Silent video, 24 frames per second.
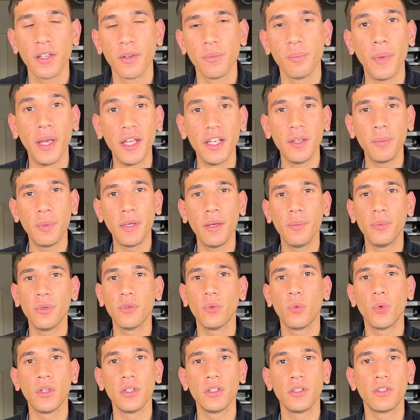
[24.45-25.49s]
Many people
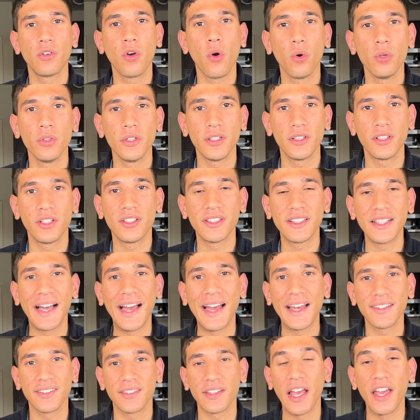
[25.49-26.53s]
will call it
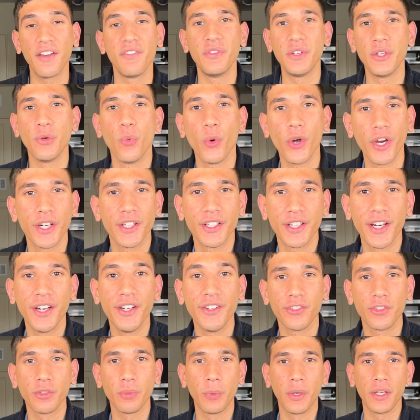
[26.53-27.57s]
Class Everywhere
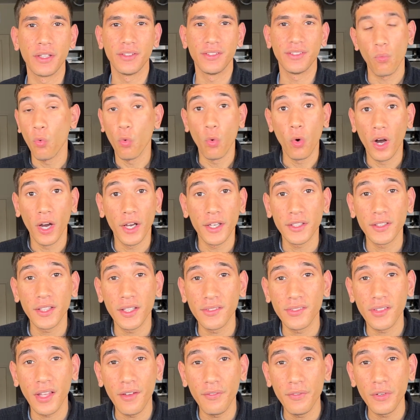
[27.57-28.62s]
Airspace. Why it
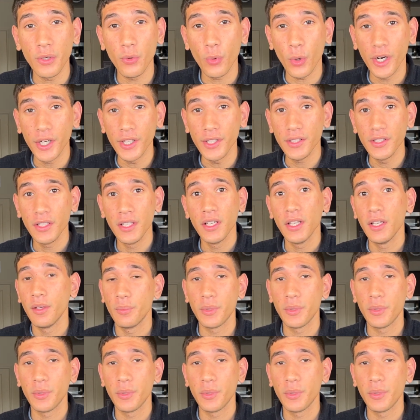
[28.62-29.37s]
is everywhere?